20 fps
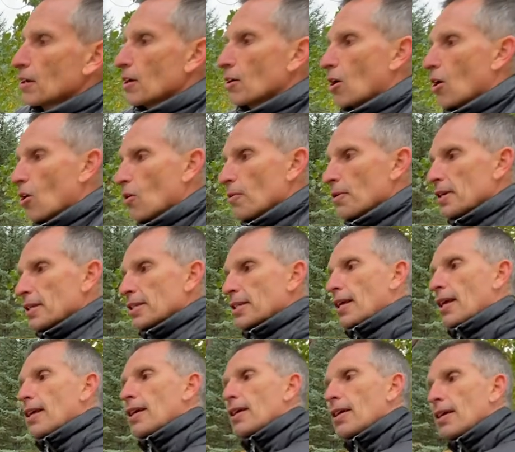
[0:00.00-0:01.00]
Always
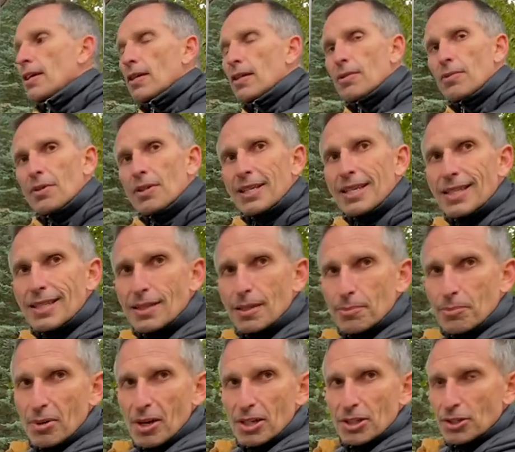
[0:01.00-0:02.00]
release the
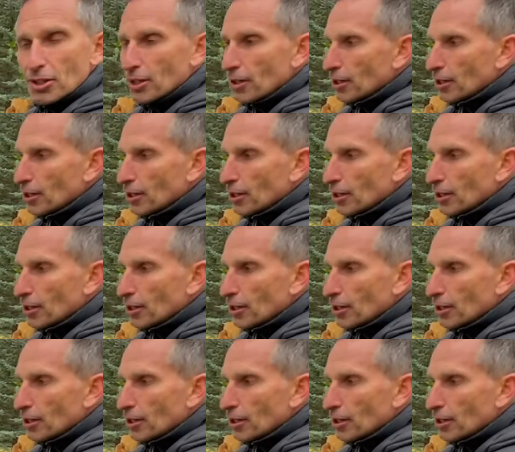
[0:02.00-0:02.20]
pressure